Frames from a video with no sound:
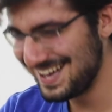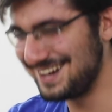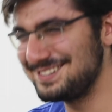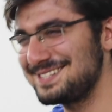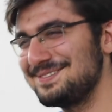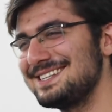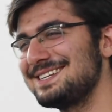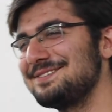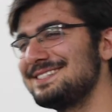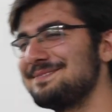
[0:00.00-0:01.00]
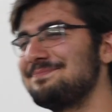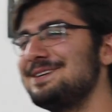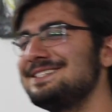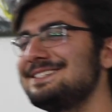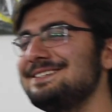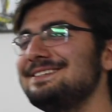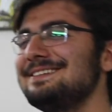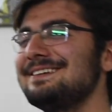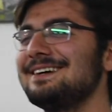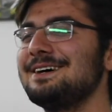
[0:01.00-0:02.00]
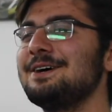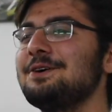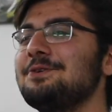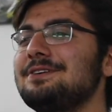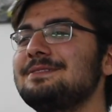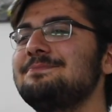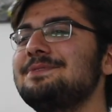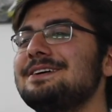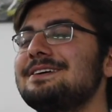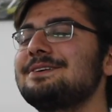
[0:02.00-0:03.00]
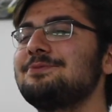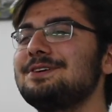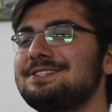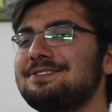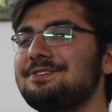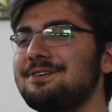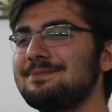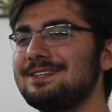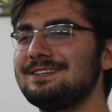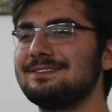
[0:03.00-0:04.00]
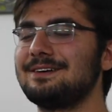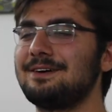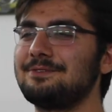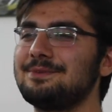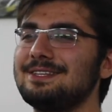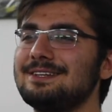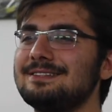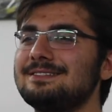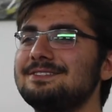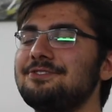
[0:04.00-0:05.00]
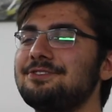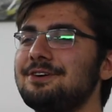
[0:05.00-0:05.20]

I don't see myself as a person who could bring Western Armenians, Syrian